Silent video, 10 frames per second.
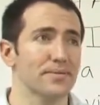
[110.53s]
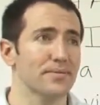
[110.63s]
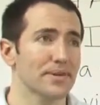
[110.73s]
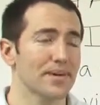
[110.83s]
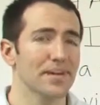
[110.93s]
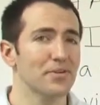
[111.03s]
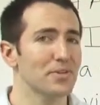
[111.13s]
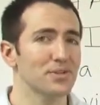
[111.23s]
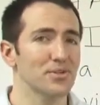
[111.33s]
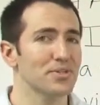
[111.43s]
Well, I don't
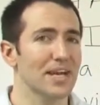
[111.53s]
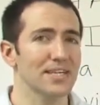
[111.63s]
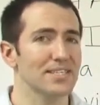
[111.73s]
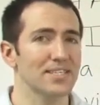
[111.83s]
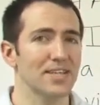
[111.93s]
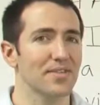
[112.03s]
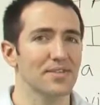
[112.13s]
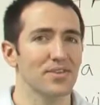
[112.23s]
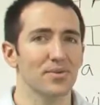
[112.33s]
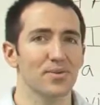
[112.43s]
know that shoe size has
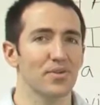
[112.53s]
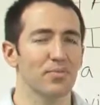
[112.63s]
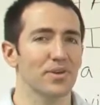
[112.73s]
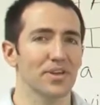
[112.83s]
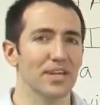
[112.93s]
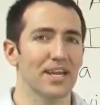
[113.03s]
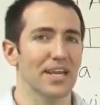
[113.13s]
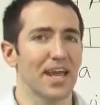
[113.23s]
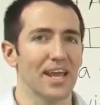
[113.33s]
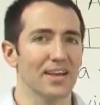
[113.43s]
anything to do with your ability to get
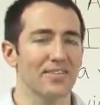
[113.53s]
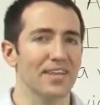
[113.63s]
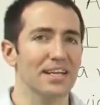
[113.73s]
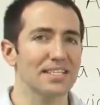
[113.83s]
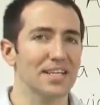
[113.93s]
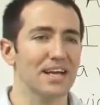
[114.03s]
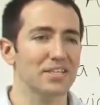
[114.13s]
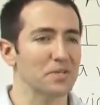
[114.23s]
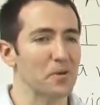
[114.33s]
an A in a stats class,